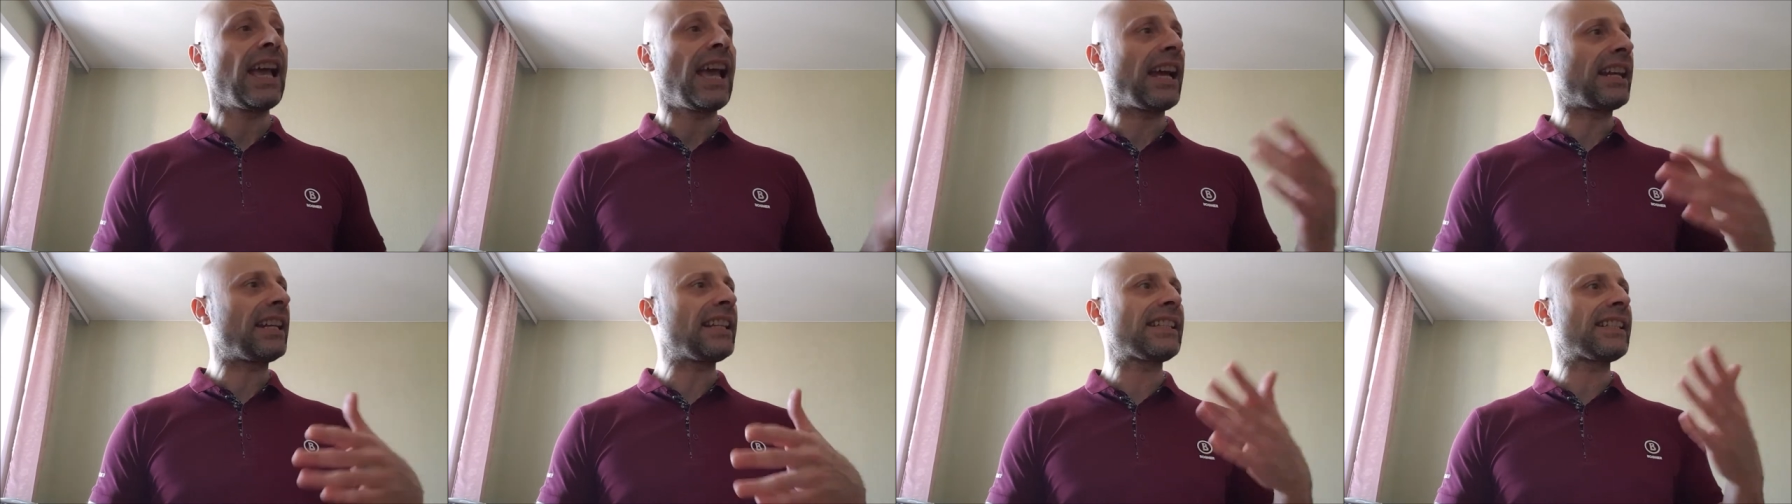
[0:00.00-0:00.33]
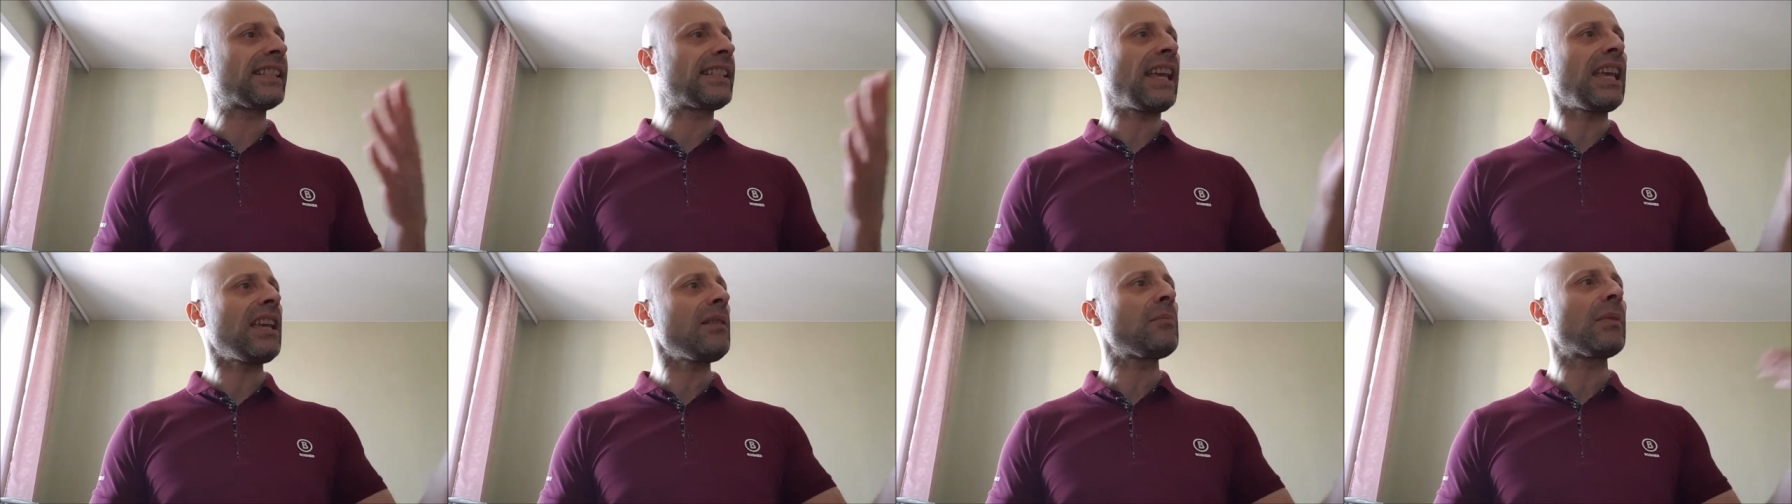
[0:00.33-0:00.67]
And the
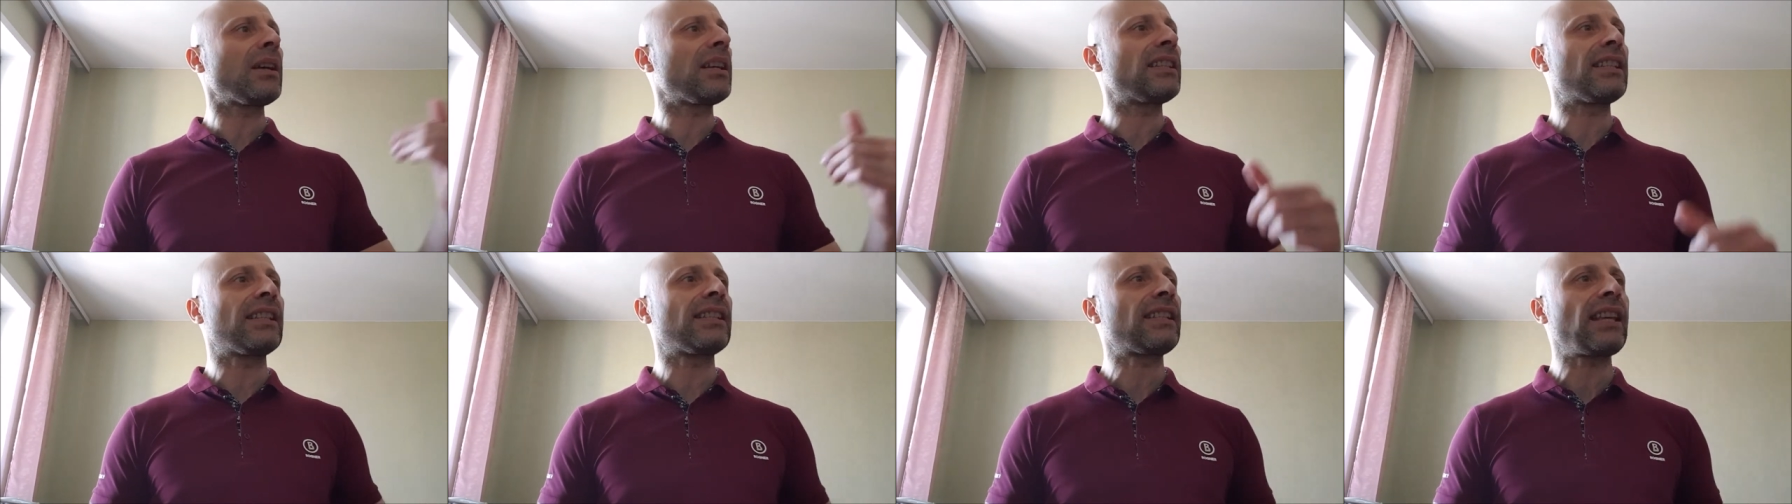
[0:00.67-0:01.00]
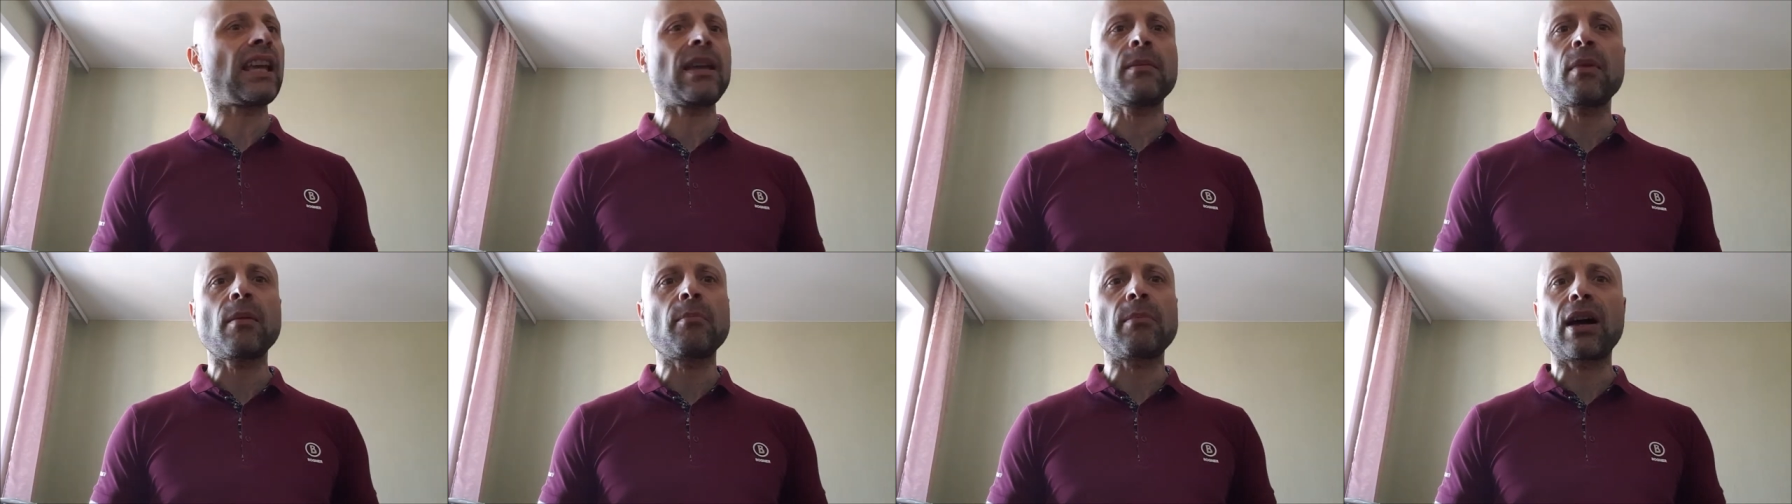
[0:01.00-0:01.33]

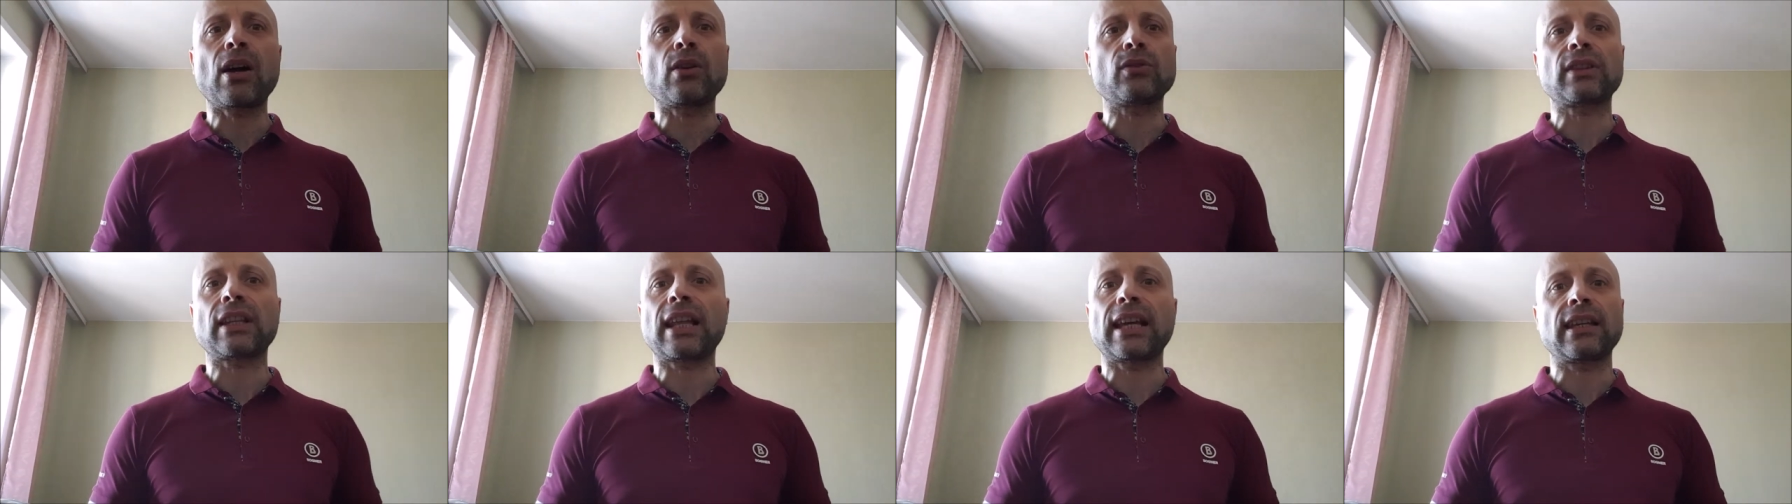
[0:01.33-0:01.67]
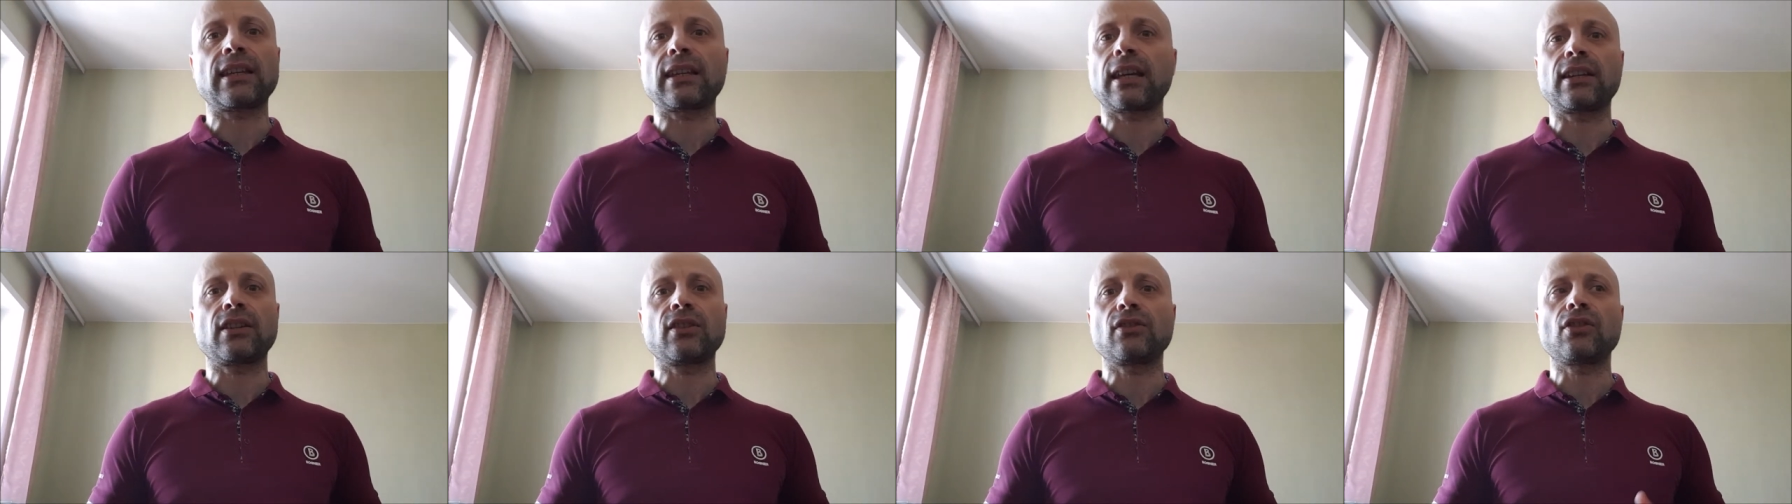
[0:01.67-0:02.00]
same about,
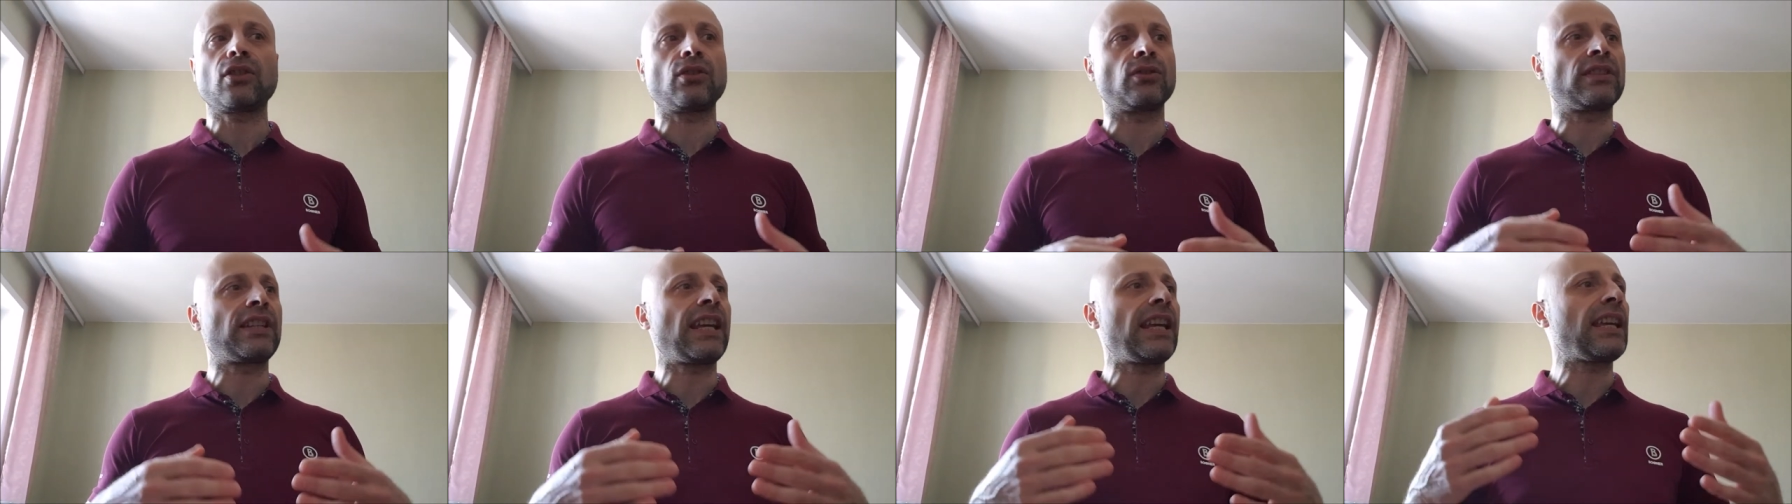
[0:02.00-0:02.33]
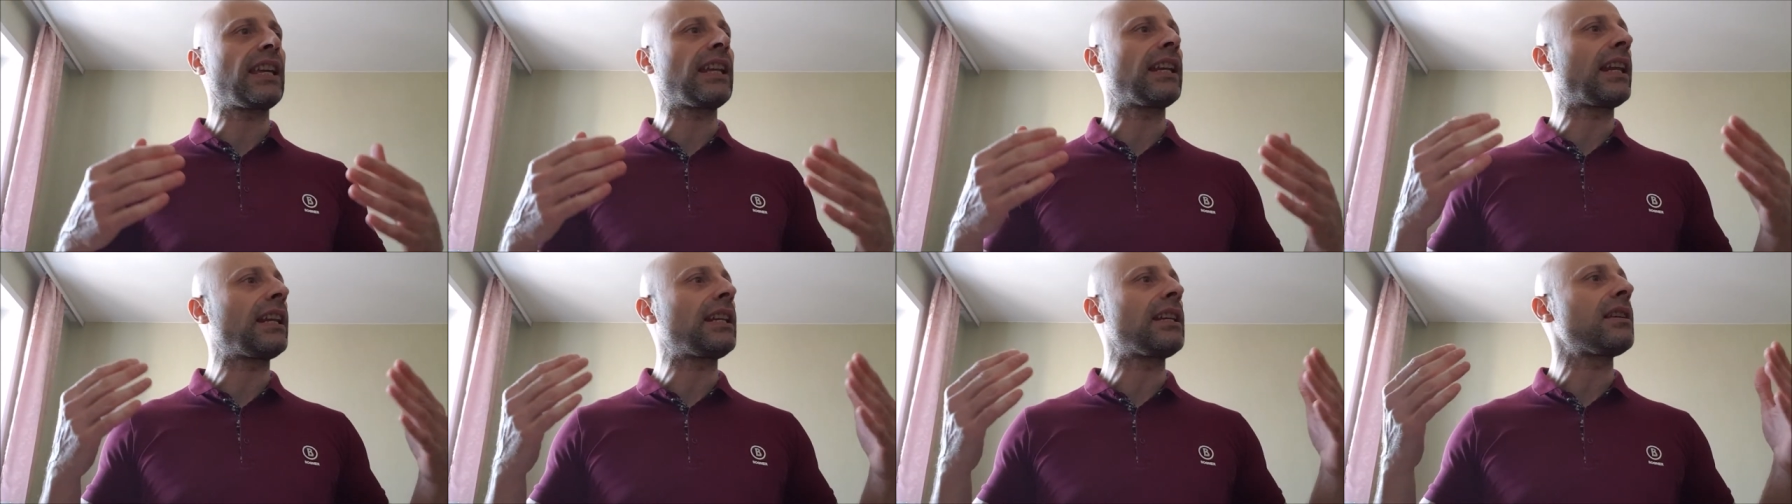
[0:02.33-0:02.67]
like, I don't know,
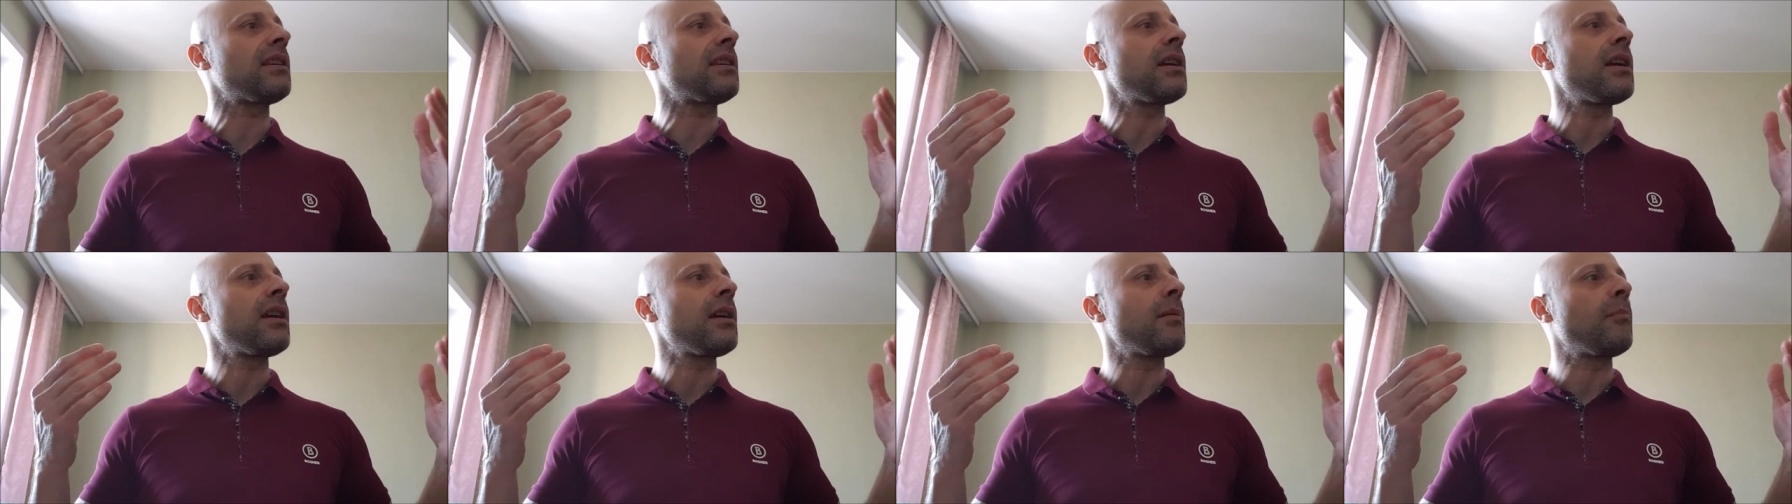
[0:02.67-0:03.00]
taking any